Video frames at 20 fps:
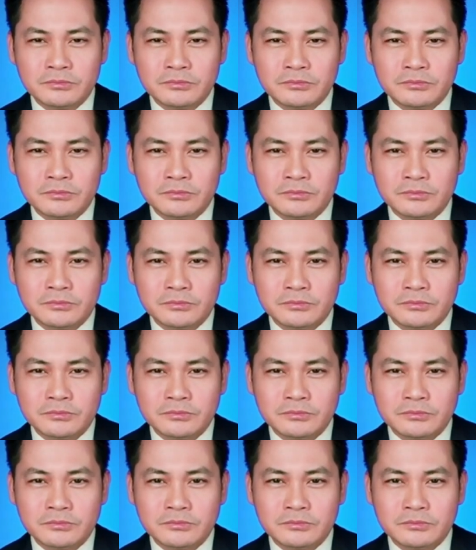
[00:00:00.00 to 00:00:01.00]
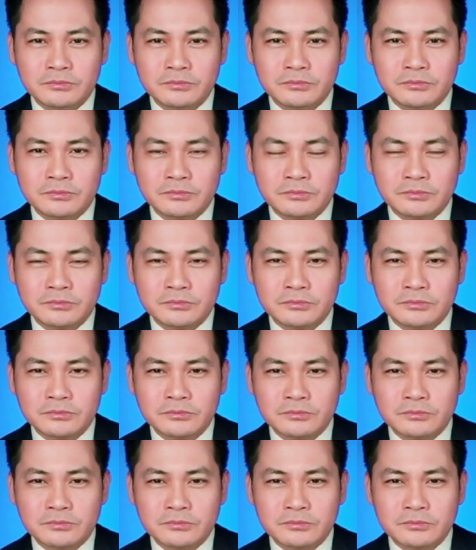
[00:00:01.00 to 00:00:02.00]

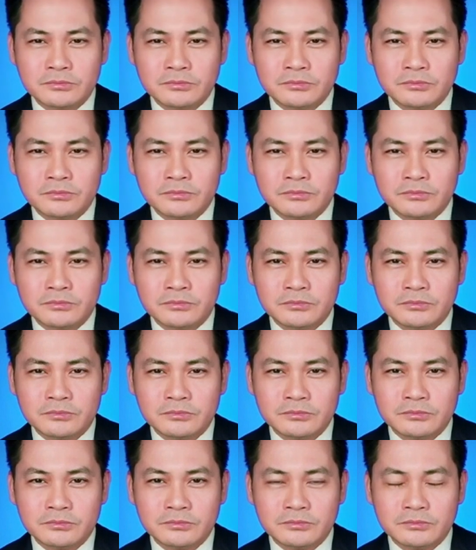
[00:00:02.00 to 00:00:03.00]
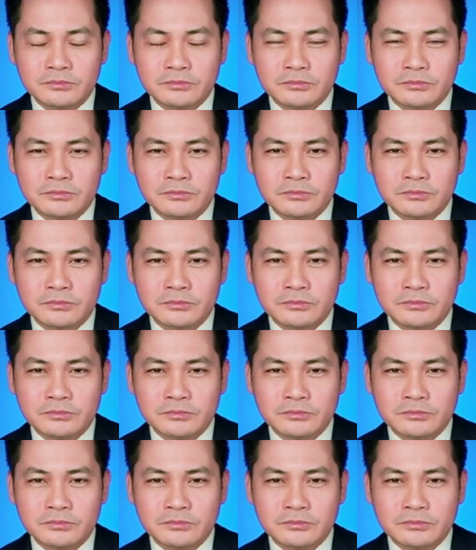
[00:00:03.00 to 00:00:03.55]
[no speech]